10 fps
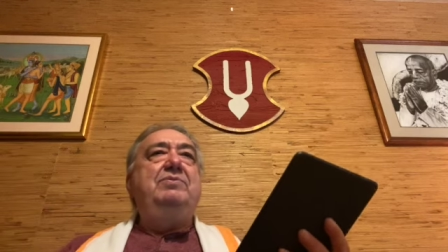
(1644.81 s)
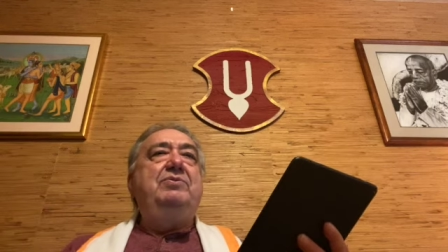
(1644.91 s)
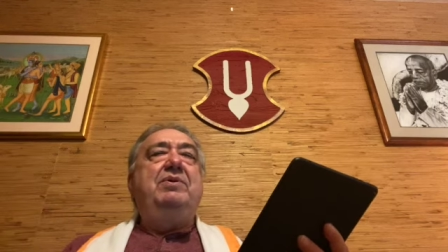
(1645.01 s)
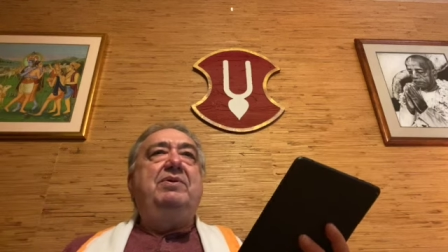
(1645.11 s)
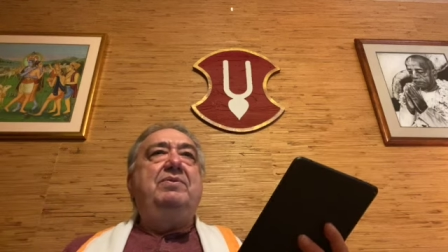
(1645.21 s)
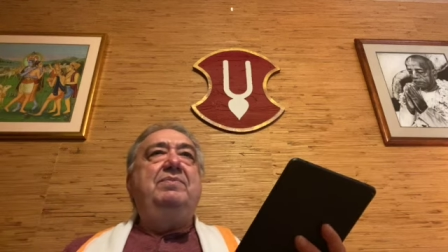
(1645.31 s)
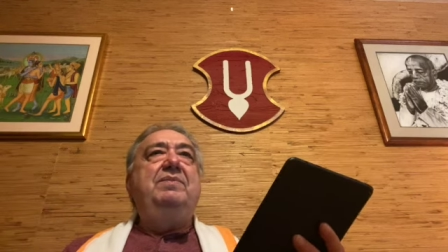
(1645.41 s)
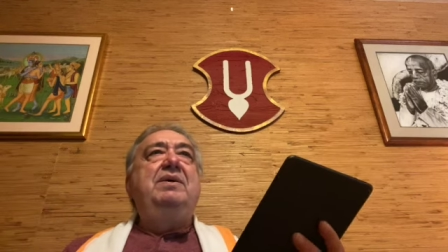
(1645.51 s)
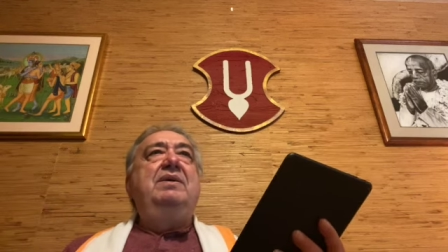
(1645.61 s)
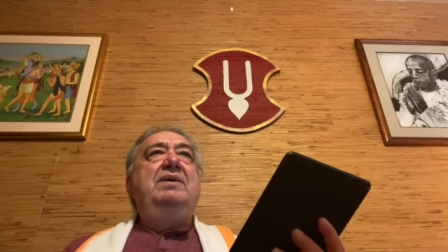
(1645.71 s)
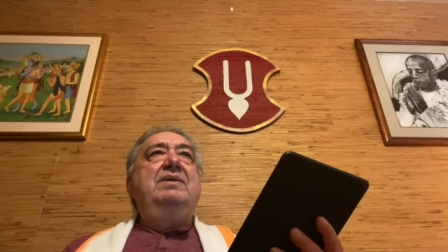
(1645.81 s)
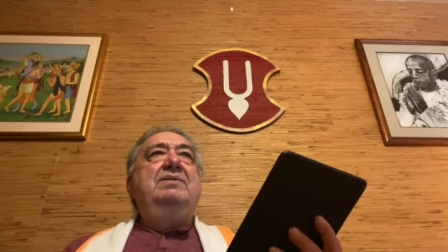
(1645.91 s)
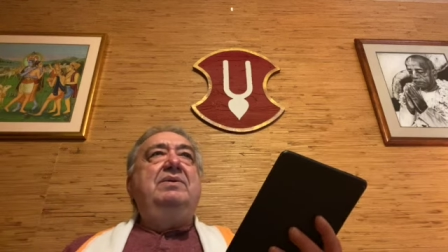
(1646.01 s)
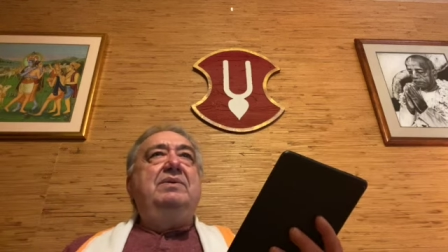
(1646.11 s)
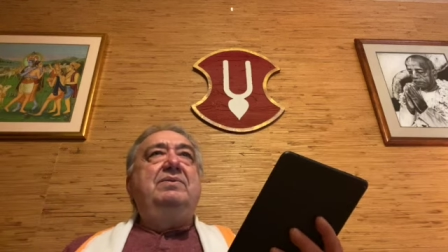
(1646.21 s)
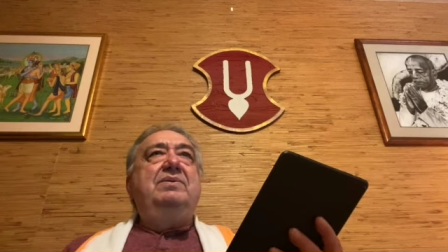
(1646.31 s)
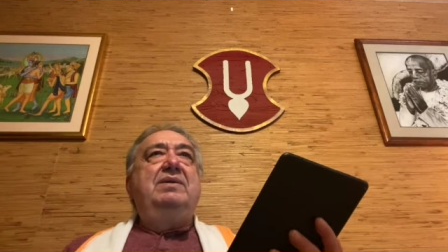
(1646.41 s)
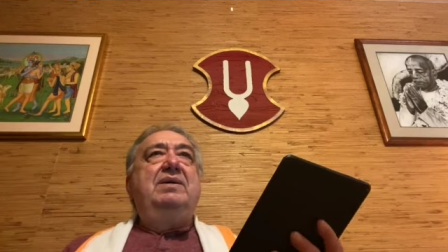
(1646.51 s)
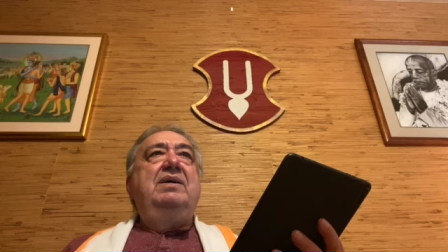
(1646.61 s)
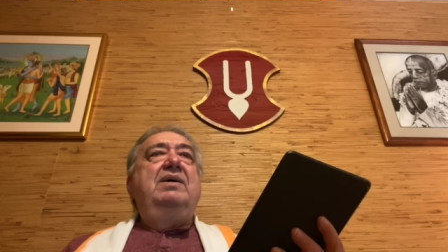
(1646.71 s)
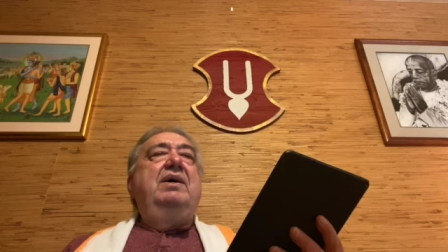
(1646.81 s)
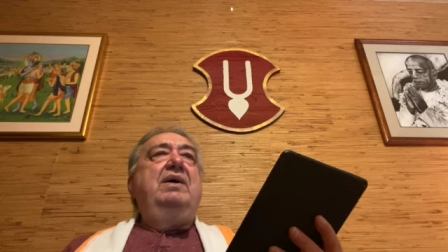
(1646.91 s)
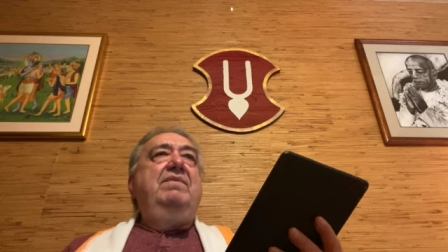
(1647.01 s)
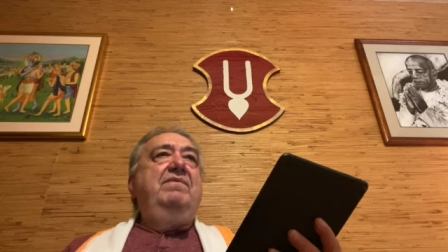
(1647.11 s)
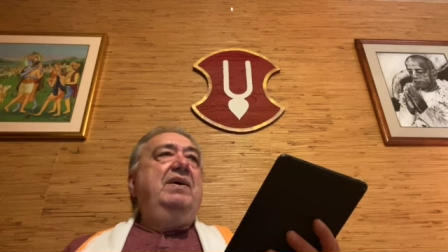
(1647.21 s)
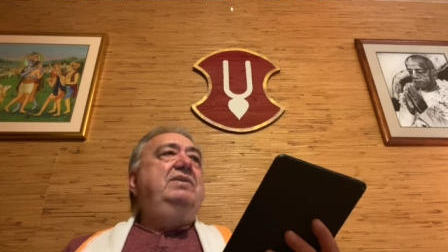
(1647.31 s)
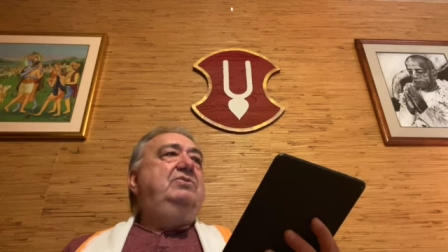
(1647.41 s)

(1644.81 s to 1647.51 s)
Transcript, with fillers: to our home. No, invite